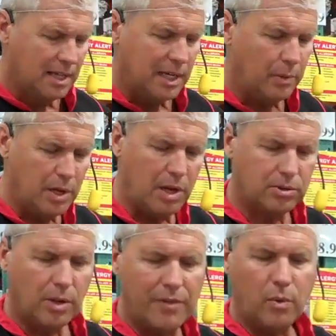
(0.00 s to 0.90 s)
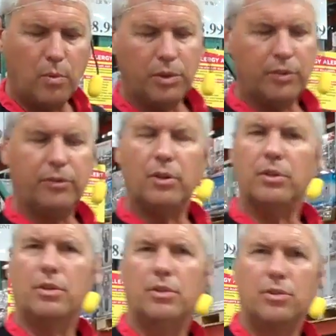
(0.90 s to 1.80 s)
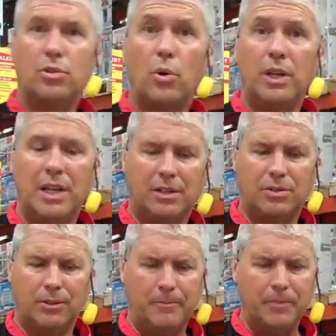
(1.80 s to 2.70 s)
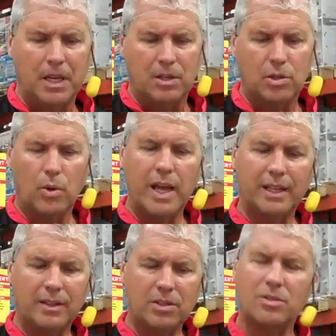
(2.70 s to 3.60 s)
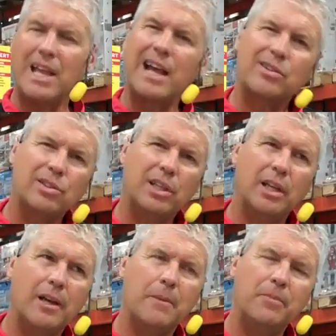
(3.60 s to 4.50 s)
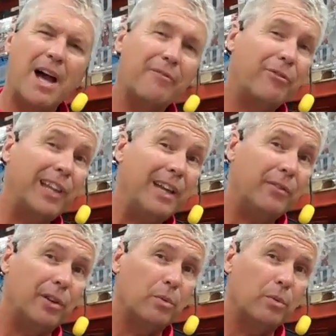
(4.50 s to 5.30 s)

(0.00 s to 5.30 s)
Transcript: Now we also have a wonderful soy nectar. So this is actually not flavored,